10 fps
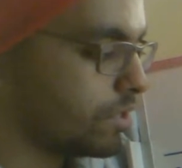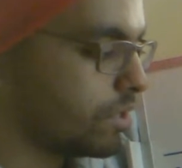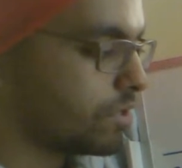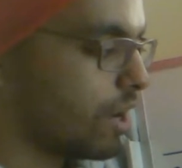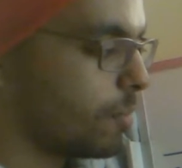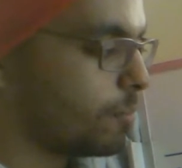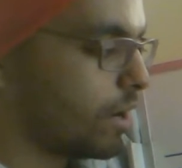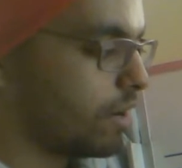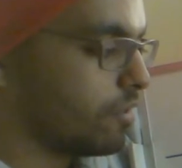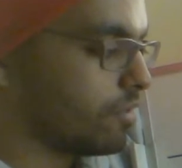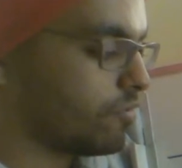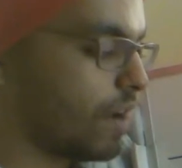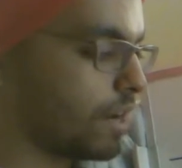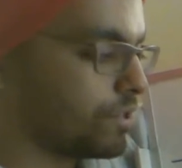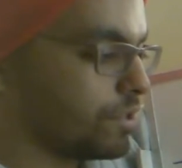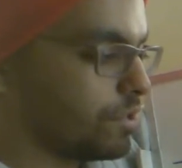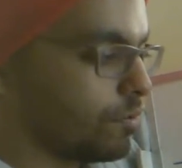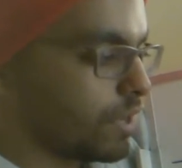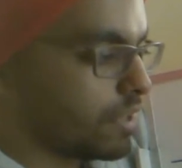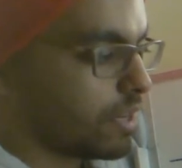is the top part of the fraction,
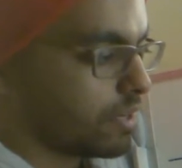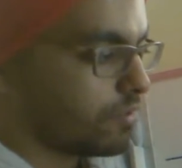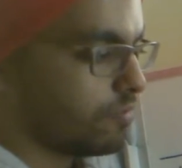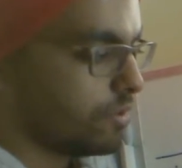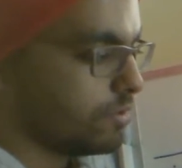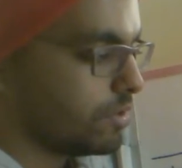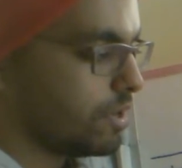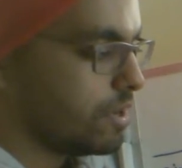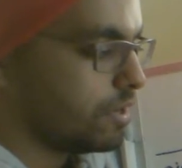don't get that confused,